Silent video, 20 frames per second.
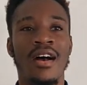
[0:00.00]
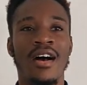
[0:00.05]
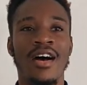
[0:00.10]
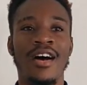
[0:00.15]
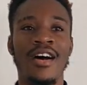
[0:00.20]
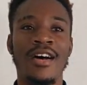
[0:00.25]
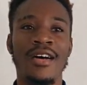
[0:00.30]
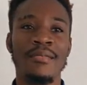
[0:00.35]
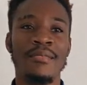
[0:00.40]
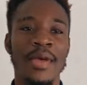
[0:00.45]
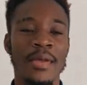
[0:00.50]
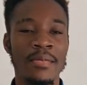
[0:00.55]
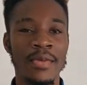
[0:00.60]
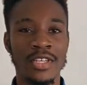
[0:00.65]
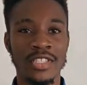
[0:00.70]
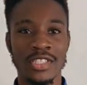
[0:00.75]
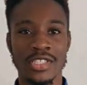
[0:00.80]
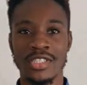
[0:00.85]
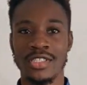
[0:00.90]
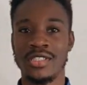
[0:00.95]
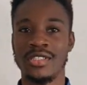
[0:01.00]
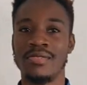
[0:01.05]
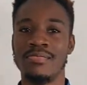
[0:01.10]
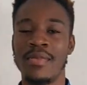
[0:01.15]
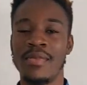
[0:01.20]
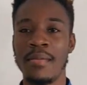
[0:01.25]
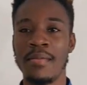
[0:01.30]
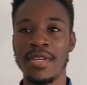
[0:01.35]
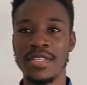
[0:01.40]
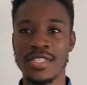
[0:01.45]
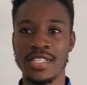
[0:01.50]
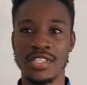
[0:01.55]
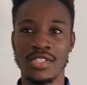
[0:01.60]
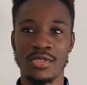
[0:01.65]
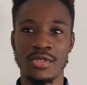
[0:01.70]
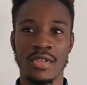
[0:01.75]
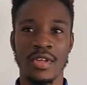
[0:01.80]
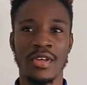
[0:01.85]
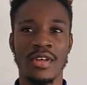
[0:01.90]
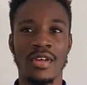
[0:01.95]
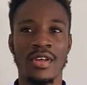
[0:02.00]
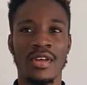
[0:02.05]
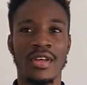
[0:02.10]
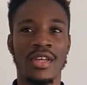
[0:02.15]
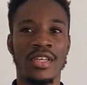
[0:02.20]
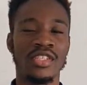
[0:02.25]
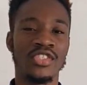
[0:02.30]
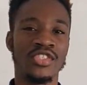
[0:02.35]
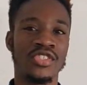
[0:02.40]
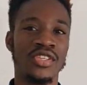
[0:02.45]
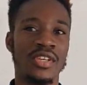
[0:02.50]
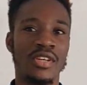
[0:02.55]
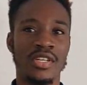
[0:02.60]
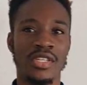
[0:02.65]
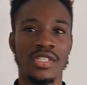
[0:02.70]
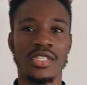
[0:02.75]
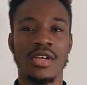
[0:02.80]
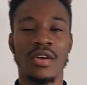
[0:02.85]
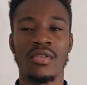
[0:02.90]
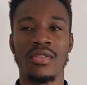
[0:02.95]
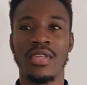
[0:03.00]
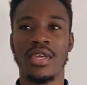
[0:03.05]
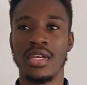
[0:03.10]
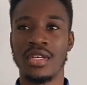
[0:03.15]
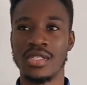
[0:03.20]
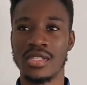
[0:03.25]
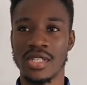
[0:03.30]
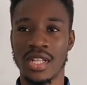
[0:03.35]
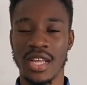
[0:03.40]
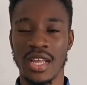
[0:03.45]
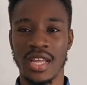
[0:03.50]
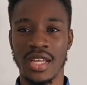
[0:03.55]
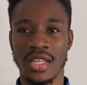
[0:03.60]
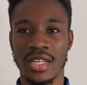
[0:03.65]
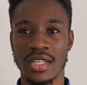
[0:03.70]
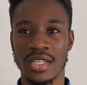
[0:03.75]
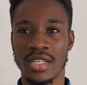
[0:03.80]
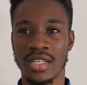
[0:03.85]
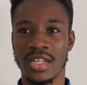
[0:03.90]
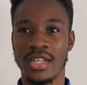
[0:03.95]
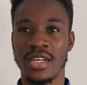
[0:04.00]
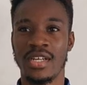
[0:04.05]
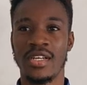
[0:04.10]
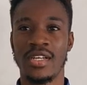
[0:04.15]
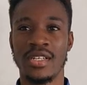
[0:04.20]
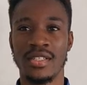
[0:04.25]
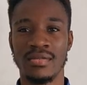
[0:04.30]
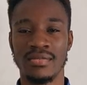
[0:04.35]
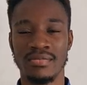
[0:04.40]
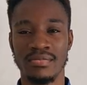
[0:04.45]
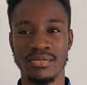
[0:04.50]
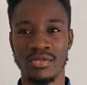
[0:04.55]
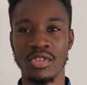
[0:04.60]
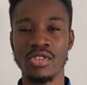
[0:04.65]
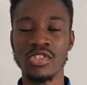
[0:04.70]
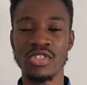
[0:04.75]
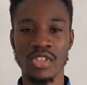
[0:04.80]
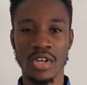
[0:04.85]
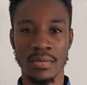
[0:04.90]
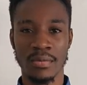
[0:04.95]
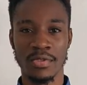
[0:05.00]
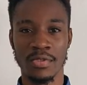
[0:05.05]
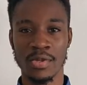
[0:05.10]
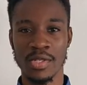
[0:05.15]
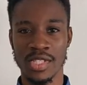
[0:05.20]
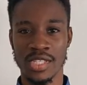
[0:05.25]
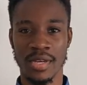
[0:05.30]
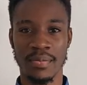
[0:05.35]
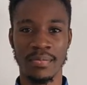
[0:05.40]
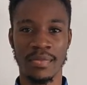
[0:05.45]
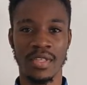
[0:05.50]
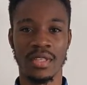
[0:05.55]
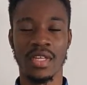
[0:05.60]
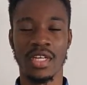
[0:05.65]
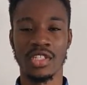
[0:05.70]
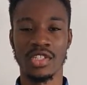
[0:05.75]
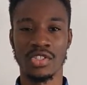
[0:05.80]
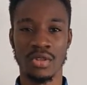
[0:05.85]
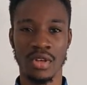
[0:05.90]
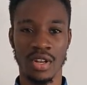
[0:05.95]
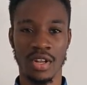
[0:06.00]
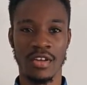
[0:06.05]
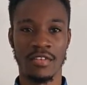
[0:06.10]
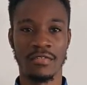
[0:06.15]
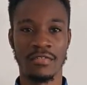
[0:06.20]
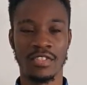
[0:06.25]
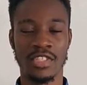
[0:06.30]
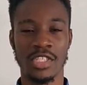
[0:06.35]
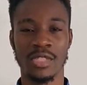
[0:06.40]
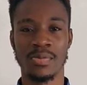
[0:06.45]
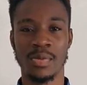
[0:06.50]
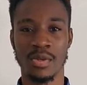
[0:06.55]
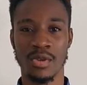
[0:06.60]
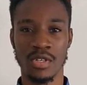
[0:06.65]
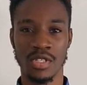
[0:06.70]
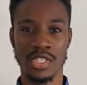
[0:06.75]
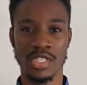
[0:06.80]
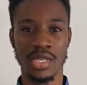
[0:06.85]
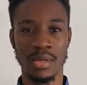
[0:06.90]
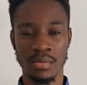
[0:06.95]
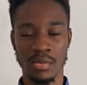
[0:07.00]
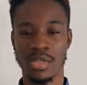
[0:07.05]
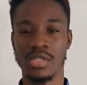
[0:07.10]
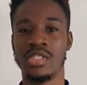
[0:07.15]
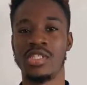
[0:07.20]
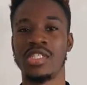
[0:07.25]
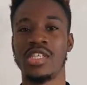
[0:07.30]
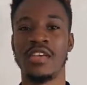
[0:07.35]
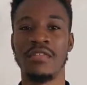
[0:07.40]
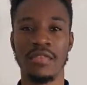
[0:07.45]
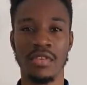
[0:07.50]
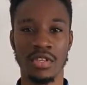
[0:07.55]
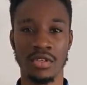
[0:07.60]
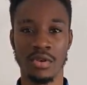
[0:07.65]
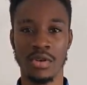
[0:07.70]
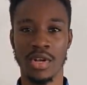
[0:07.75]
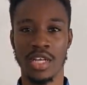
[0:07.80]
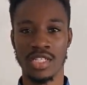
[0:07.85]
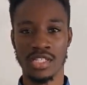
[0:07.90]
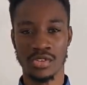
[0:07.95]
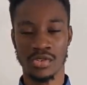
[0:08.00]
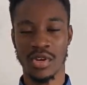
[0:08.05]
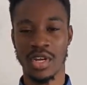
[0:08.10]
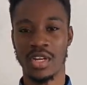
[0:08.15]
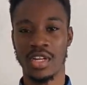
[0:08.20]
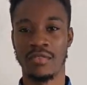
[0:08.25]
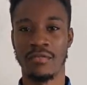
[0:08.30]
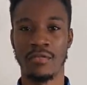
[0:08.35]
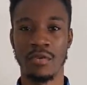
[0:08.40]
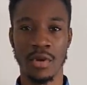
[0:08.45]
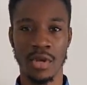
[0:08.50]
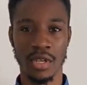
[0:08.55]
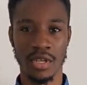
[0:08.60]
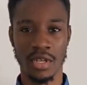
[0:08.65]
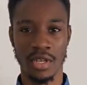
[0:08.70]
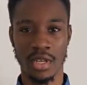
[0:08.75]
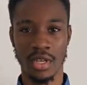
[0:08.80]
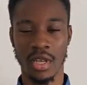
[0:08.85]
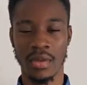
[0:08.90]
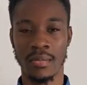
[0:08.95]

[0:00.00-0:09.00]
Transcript: Uh, my, message, my message to the engineers out there is like, uh, don't stop doing something that you love just because someone is giving you less credit for it.